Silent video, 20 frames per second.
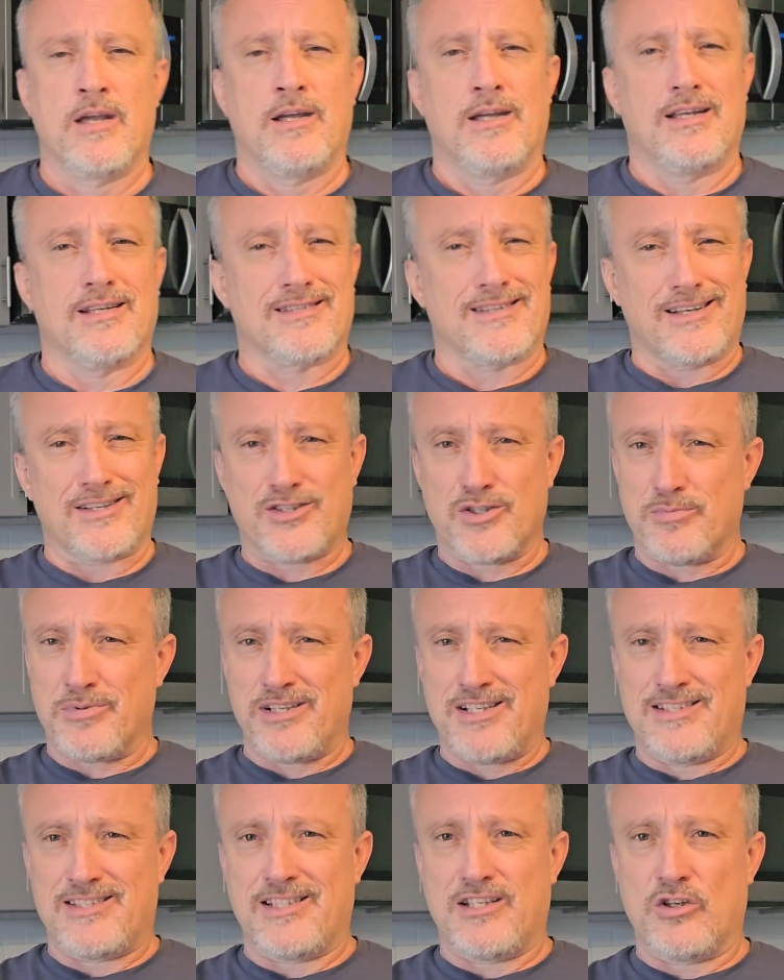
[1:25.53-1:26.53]
It's not super
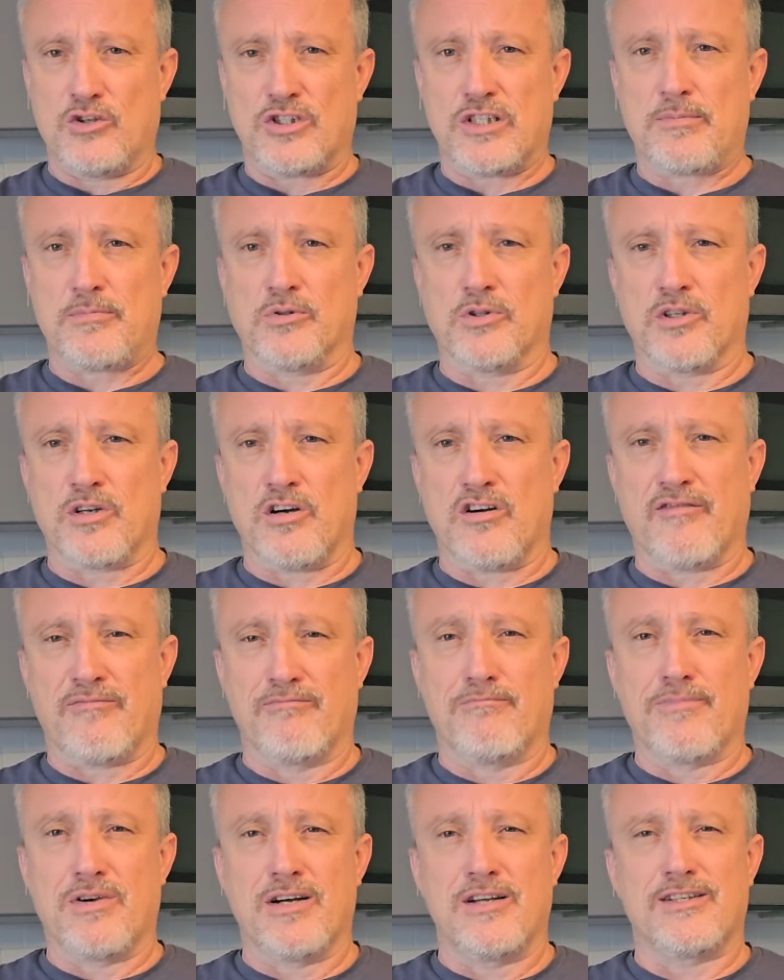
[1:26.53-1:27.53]
easy, you don't just pull it
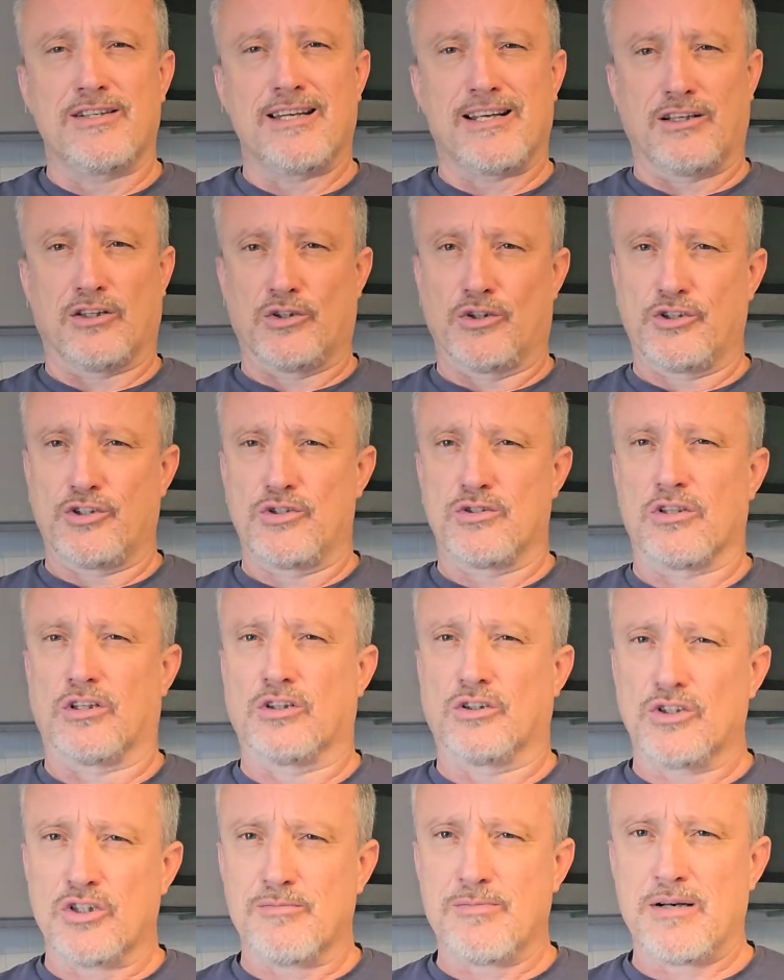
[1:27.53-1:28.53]
off, but you gotta use a
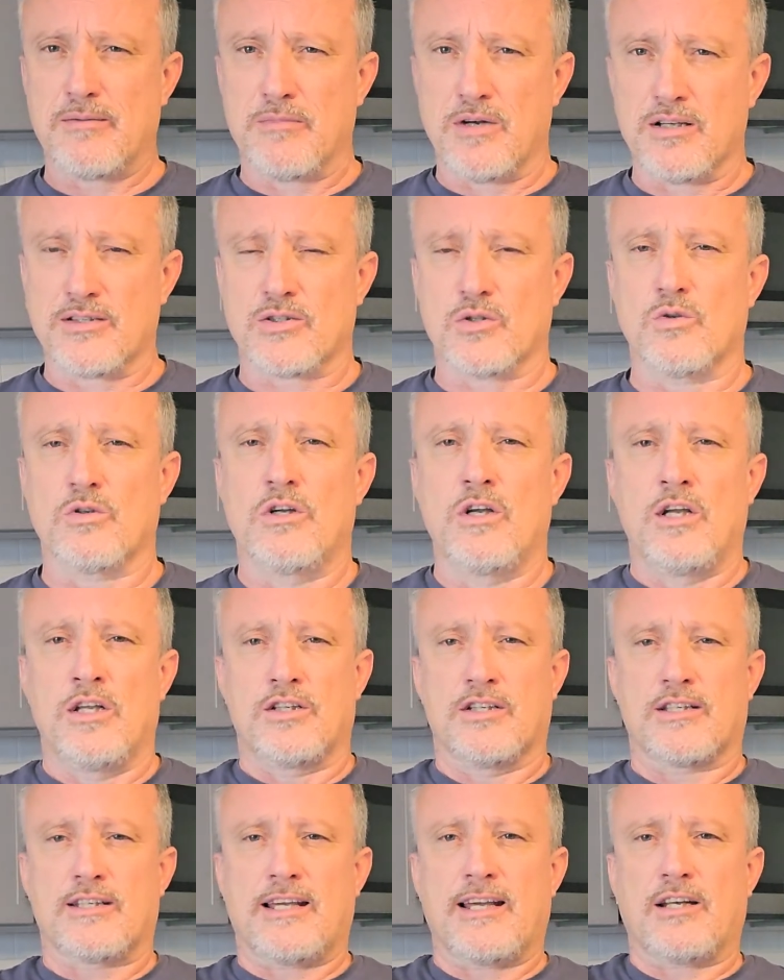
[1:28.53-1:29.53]
little bit of muscle,
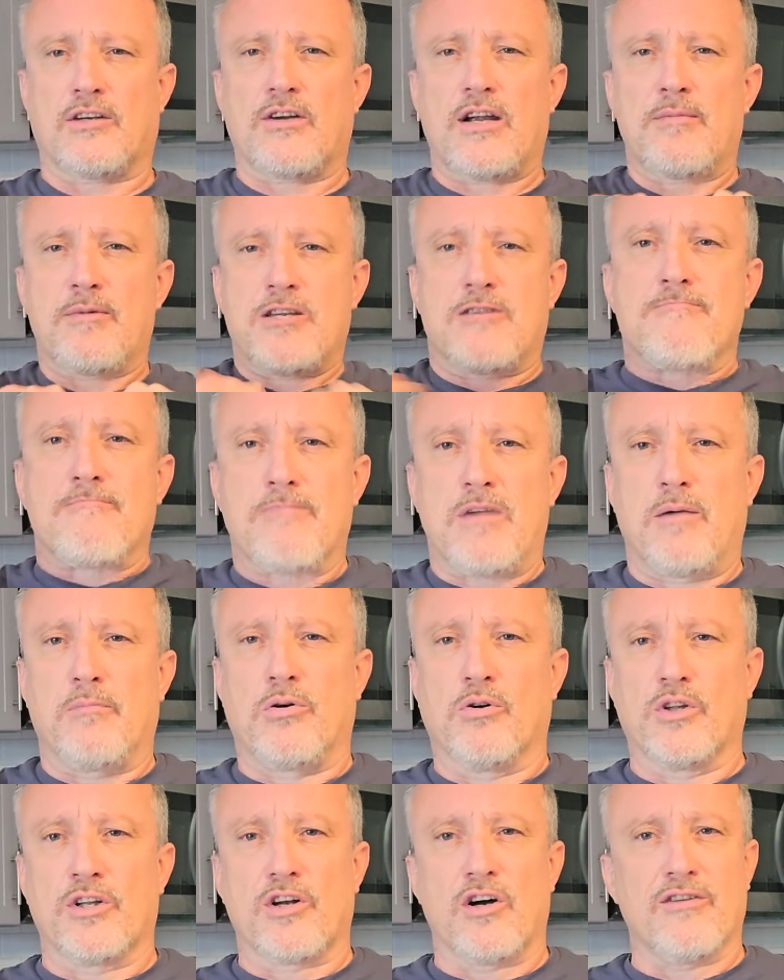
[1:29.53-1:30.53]
just kind of grab it and
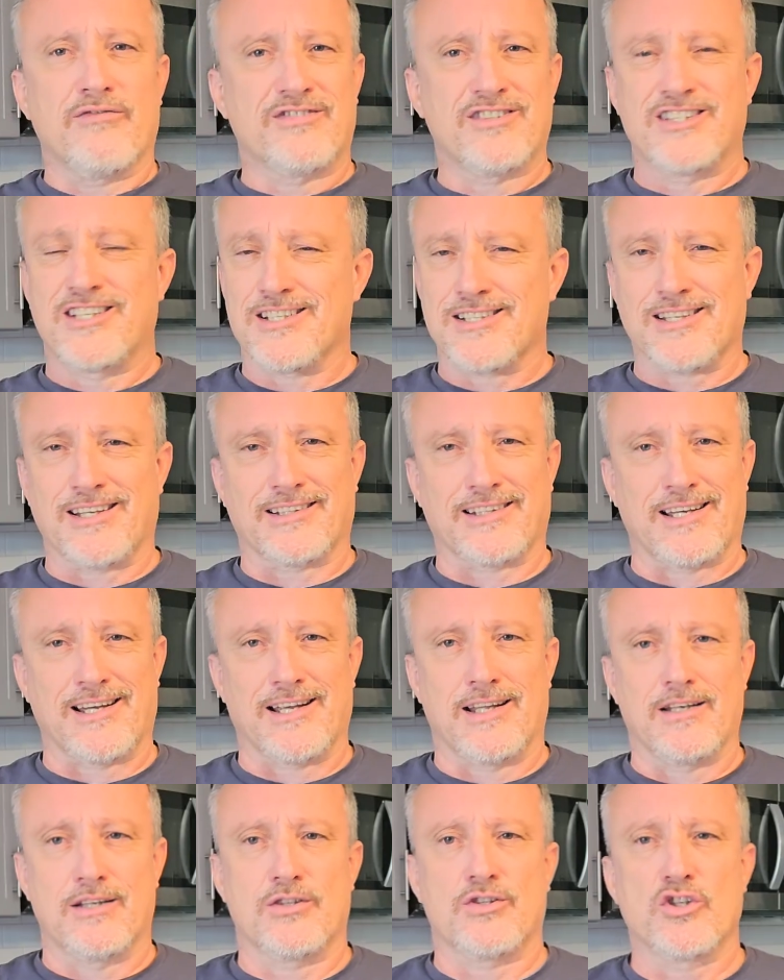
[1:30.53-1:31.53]
pull it off just like
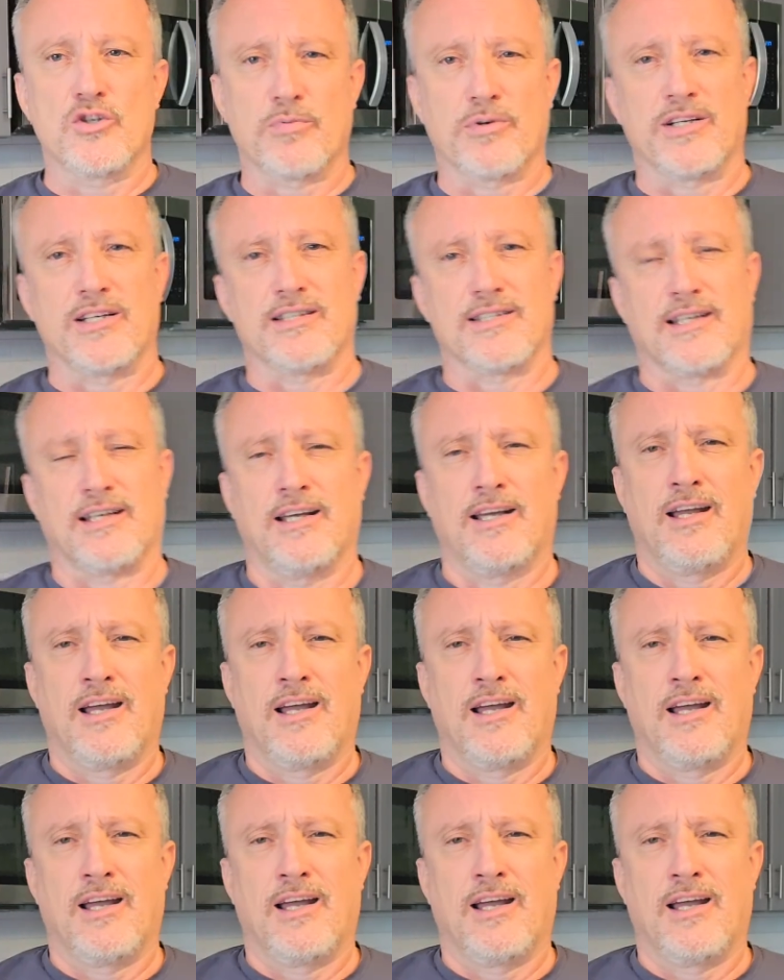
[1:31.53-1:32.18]
that. Super easy.